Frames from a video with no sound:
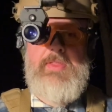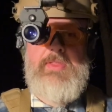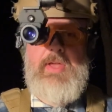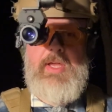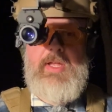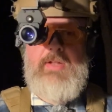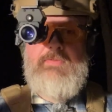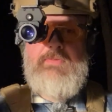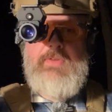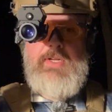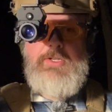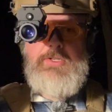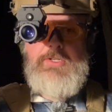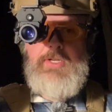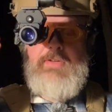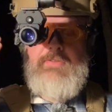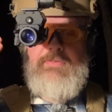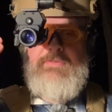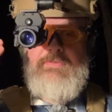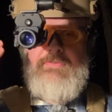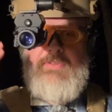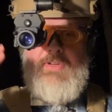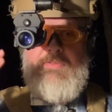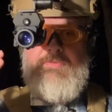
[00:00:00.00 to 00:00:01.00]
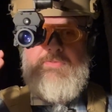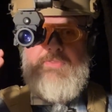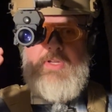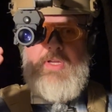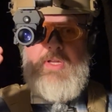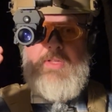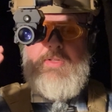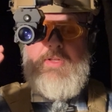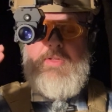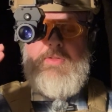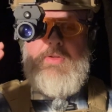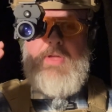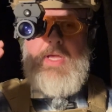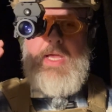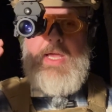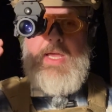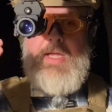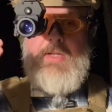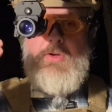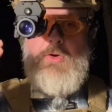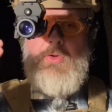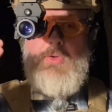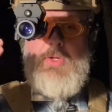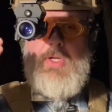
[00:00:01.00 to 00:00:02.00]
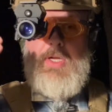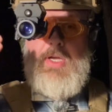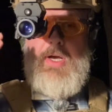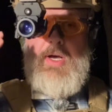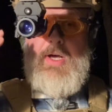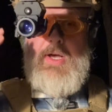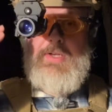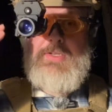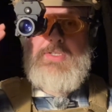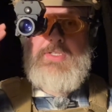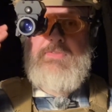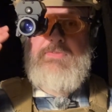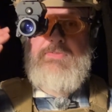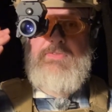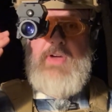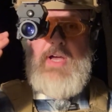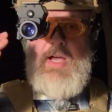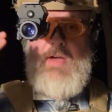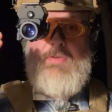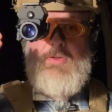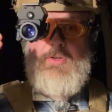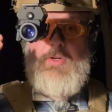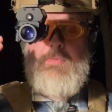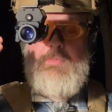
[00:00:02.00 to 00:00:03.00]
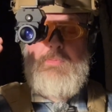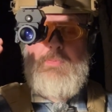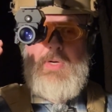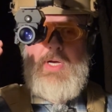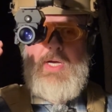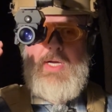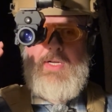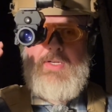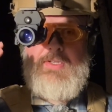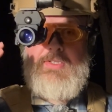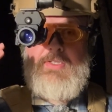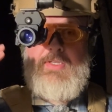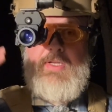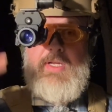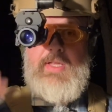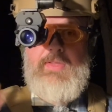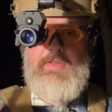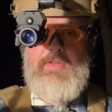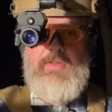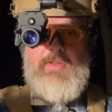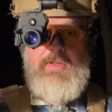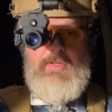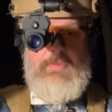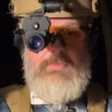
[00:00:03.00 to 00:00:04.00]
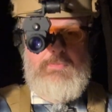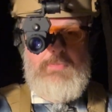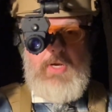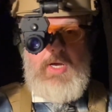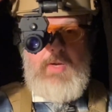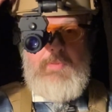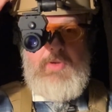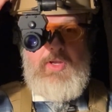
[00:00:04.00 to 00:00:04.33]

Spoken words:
The NVG50, on the other hand, only costs $500, and then this bump